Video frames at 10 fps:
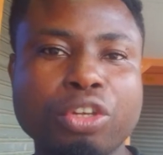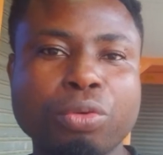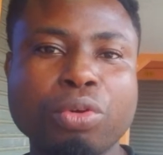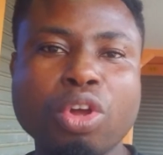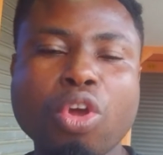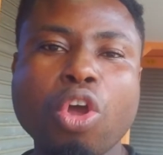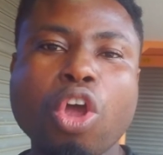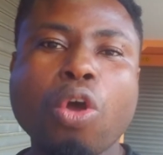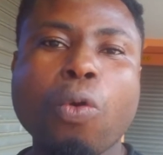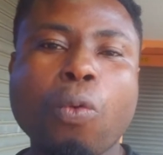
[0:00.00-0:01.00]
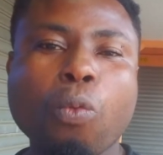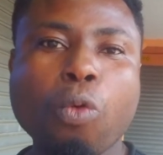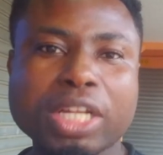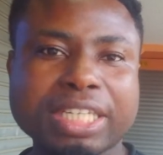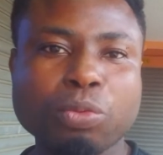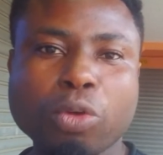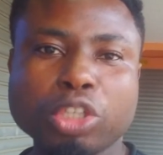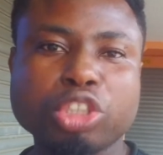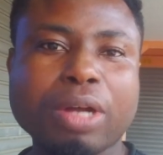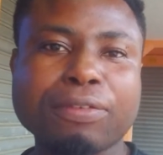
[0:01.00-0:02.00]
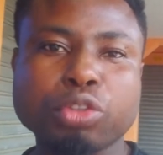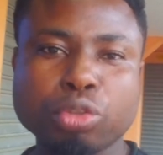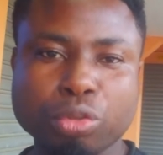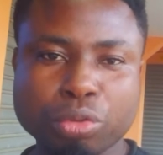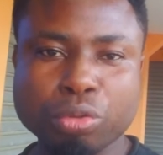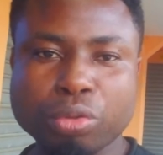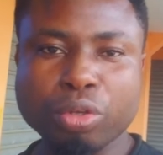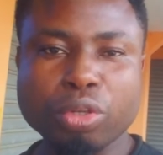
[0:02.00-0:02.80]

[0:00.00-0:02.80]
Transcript: you what and what you have to do